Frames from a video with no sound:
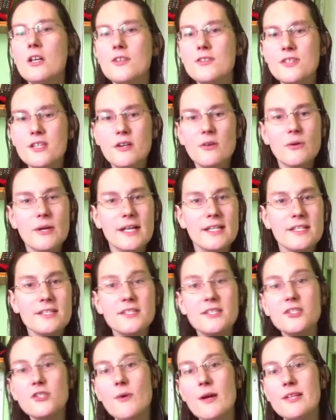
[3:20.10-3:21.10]
So in a
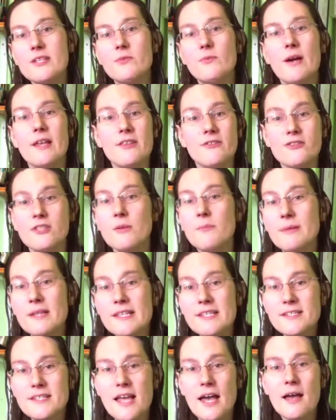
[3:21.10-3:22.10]
situation where there's no
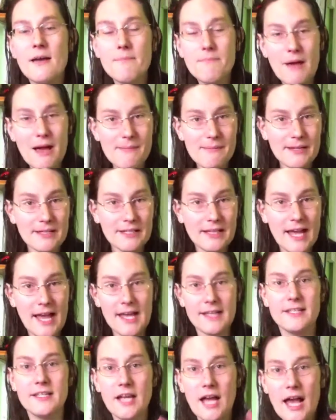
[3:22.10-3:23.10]
police there, Batman
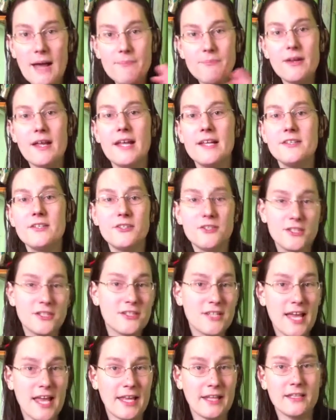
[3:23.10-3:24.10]
can apprehend and
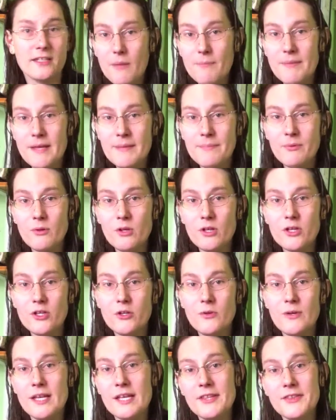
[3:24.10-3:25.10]
detain people
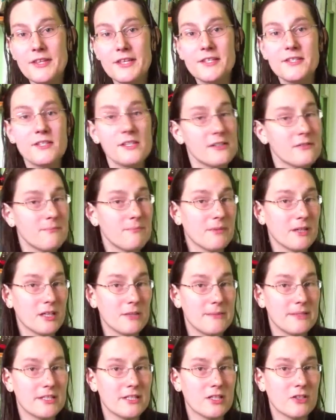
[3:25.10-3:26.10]
who he thinks have
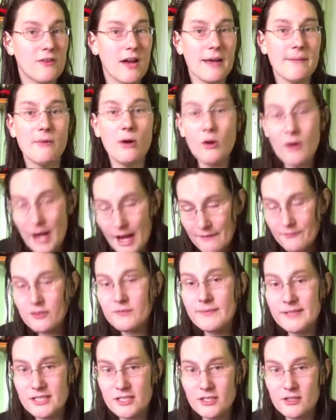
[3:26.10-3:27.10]
committed a crime, or have
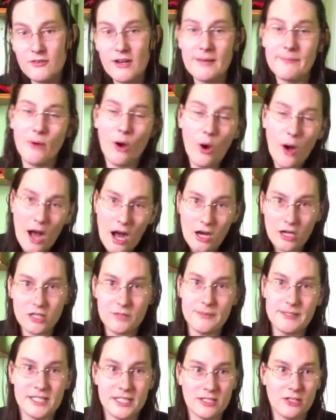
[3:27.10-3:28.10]
committed a crime, or are
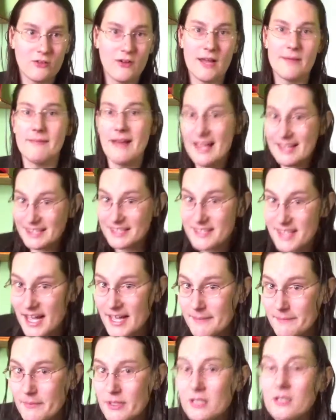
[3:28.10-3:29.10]
committing a crime at the
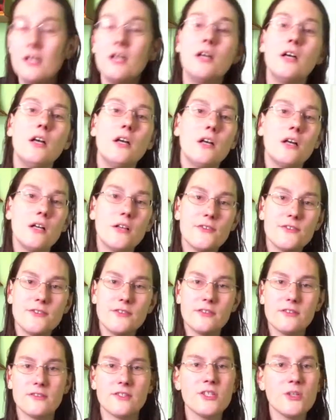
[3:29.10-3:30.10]
time.
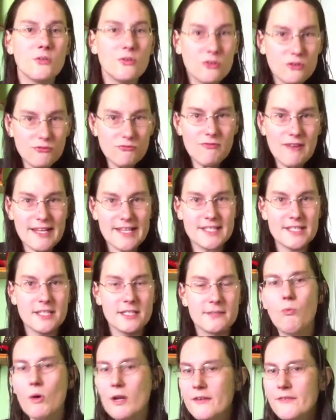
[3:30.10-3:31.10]
So
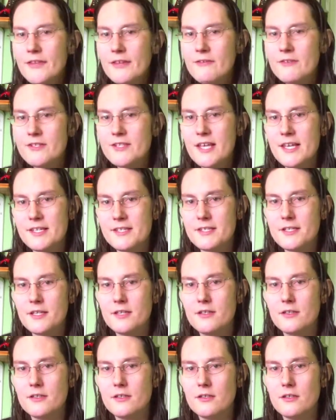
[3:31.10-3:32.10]
great. What if they resist?